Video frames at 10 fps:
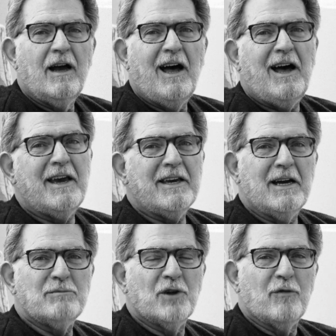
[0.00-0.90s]
Hi,
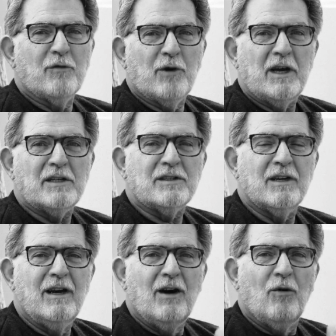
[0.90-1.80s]
I'm Joe Farace.
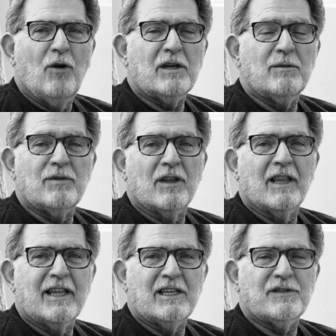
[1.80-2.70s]
Welcome to the
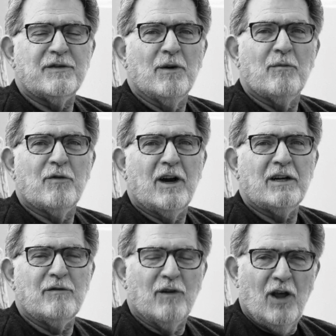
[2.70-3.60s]
latest Film
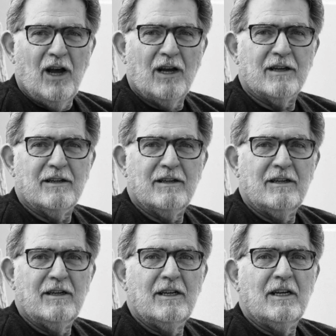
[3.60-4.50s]
Friday vlog.
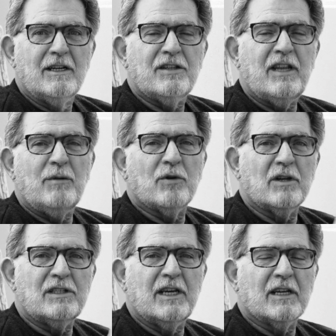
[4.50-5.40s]
Today we're
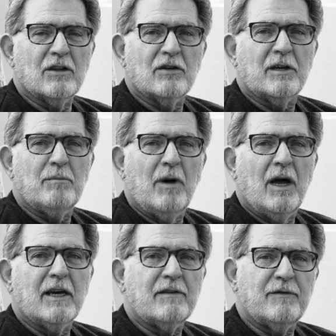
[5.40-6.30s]
going to take a look at
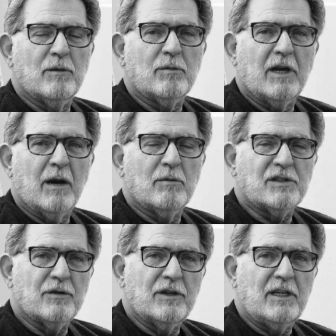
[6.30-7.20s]
buying film
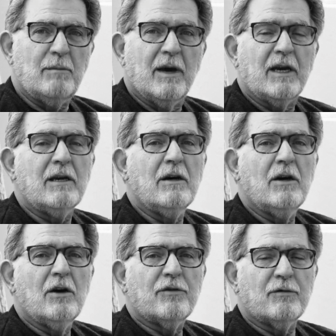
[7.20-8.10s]
cameras on eBay
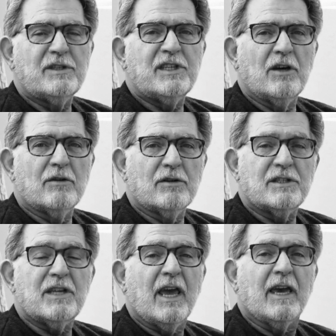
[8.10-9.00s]
through
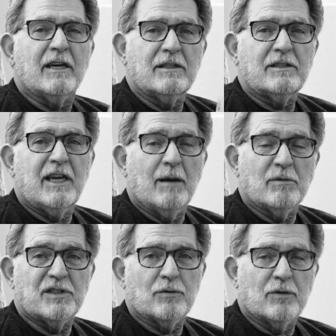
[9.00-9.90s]
sellers and
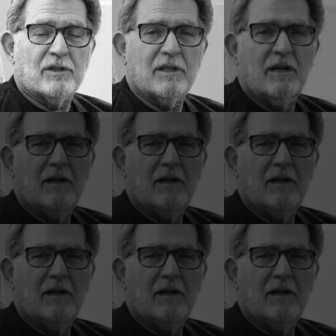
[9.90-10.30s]
camera stores.